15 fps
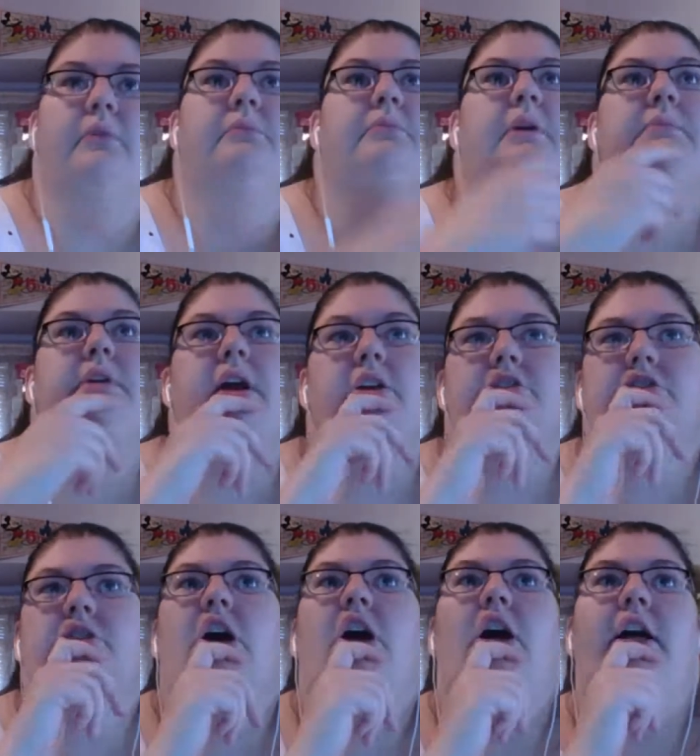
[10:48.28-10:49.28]
maybe I
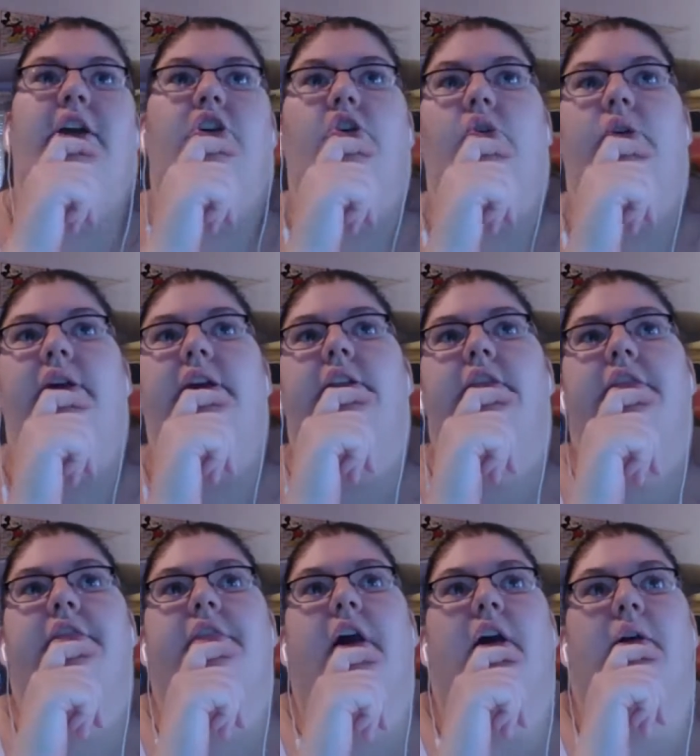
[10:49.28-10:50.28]
should call it a green
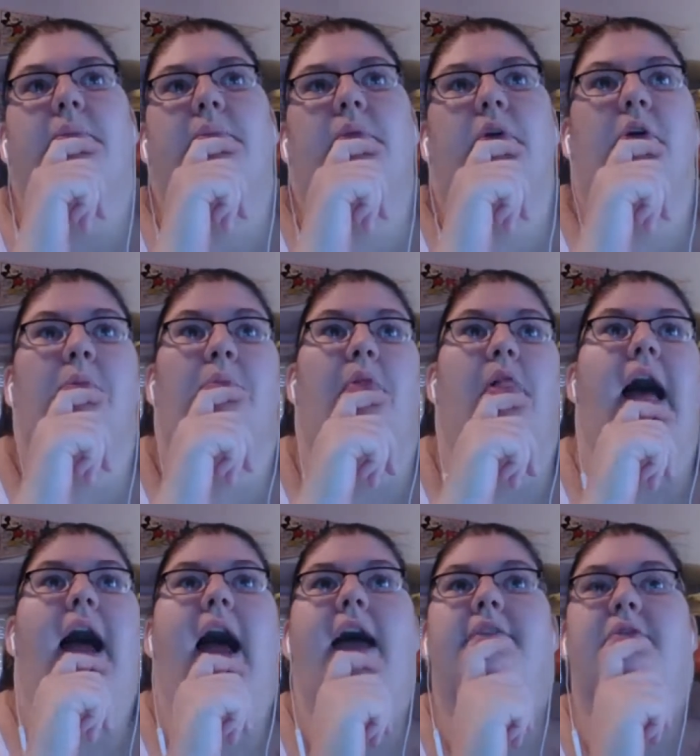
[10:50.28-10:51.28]
thumb or a
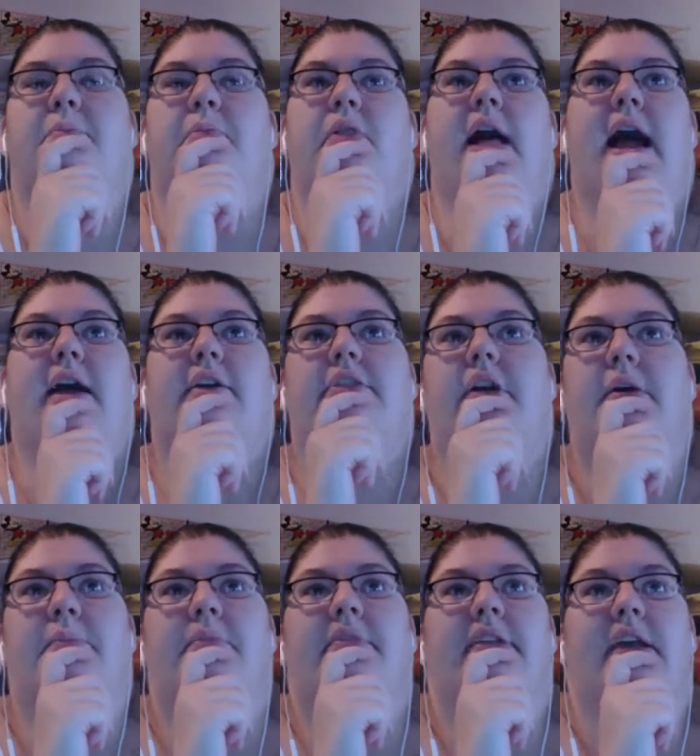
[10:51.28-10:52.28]
black. I have a black
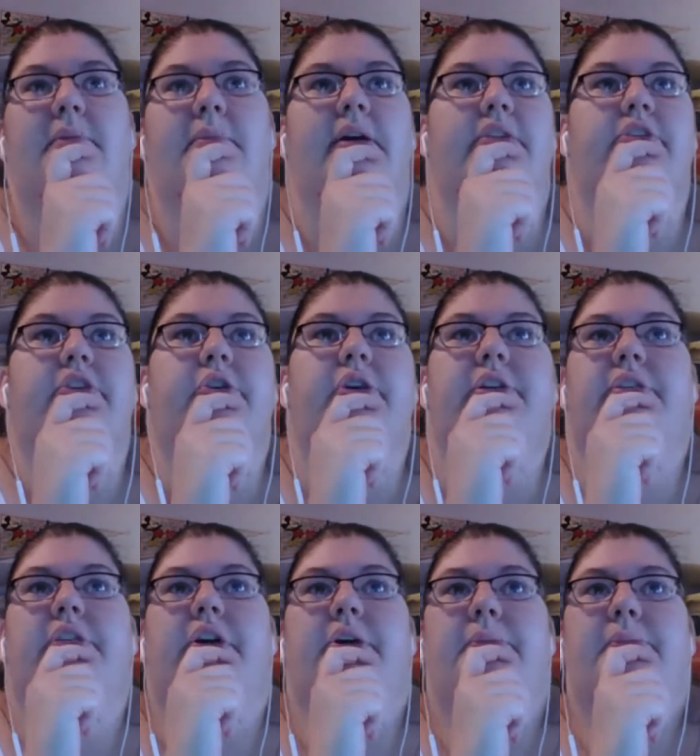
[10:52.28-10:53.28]
thumb. Sam has a green
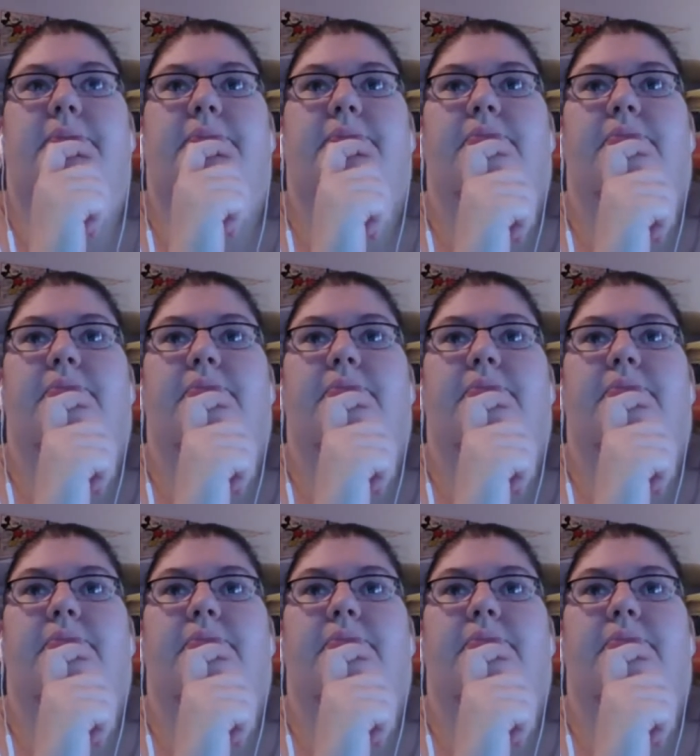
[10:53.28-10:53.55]
thumb.